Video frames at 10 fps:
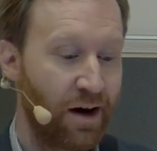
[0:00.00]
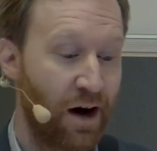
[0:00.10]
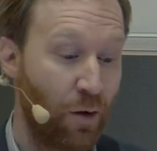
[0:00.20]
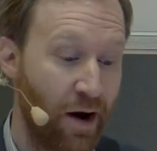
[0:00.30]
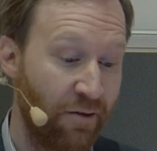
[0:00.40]

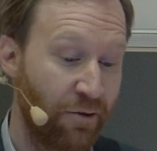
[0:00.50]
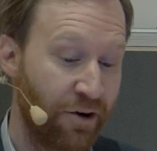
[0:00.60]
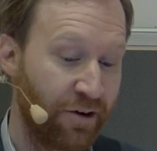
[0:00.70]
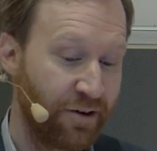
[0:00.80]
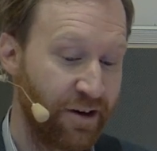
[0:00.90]

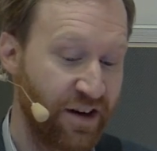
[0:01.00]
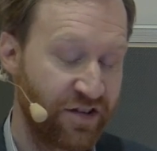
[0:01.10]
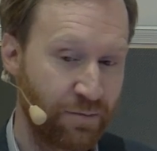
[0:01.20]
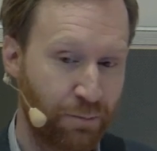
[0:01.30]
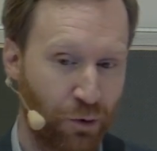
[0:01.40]
However, it
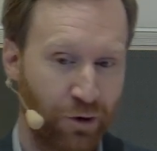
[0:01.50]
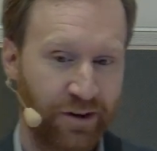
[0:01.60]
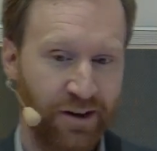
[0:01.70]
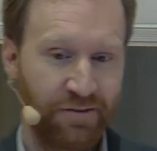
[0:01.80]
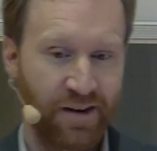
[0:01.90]
is
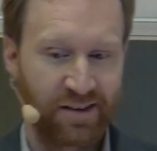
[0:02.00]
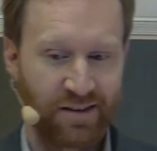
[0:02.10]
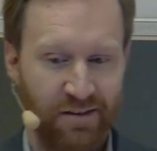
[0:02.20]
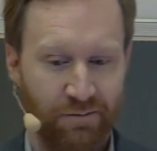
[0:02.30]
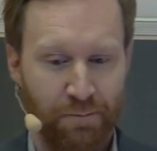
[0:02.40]
important
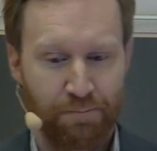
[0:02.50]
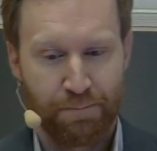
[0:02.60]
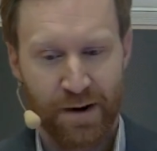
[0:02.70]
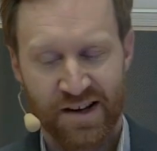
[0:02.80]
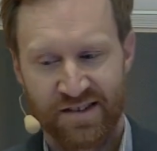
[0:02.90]
that the
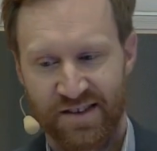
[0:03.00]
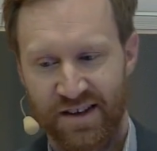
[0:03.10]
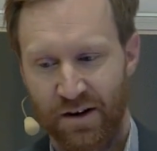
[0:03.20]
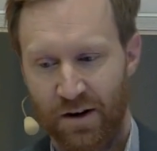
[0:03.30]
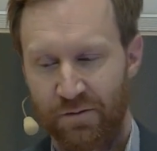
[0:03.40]

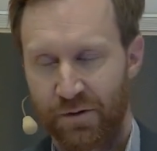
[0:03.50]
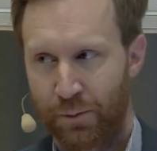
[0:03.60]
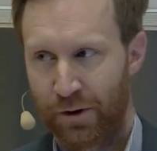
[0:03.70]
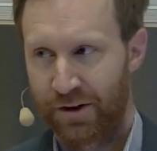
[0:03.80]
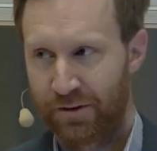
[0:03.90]
basic of the
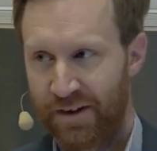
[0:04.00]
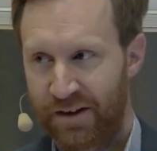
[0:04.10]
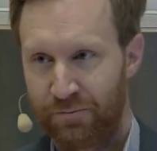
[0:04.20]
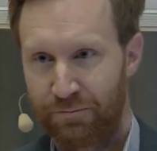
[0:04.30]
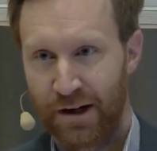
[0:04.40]
product,
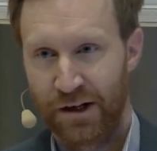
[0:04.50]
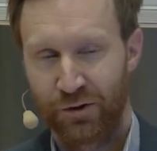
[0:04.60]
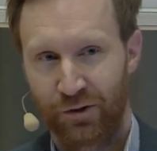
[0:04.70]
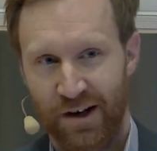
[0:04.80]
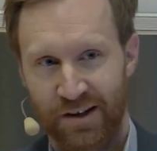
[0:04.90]
that we
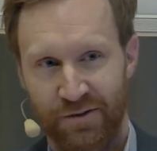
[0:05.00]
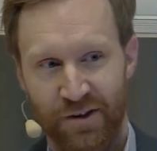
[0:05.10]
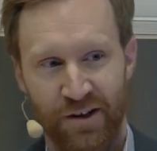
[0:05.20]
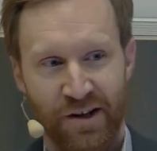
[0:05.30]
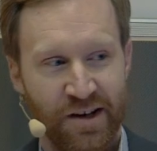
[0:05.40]
utilize
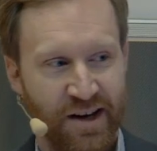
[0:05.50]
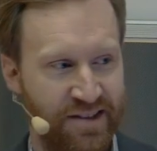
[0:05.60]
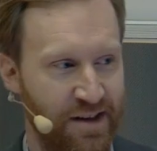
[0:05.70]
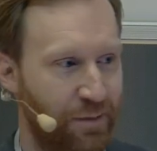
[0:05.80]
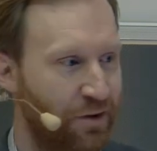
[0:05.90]
the
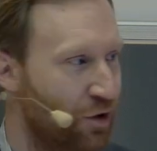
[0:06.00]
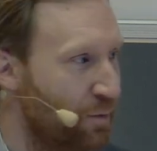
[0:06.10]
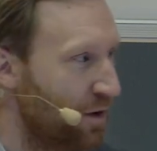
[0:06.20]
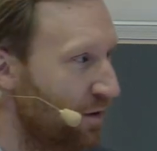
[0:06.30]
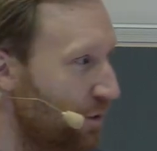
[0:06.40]
acceptance
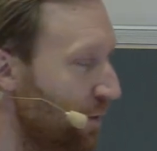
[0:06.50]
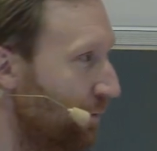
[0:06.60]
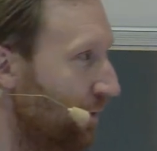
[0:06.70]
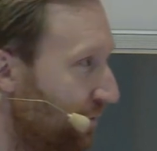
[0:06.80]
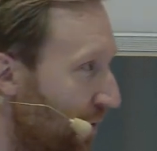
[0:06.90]

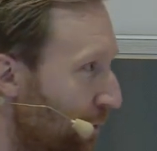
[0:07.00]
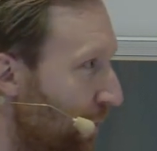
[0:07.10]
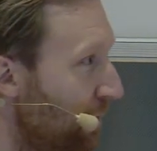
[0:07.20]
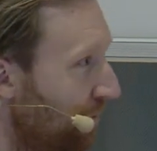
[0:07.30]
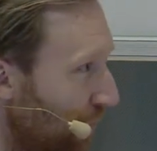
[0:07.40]
commitment
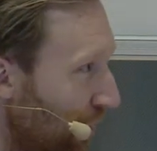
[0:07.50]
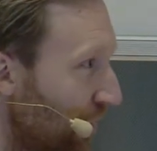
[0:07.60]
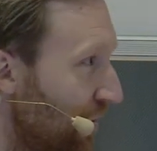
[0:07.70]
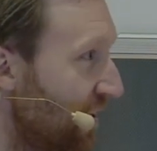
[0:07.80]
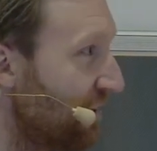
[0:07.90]
therapy
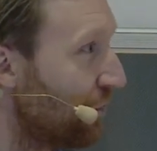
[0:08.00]
methodology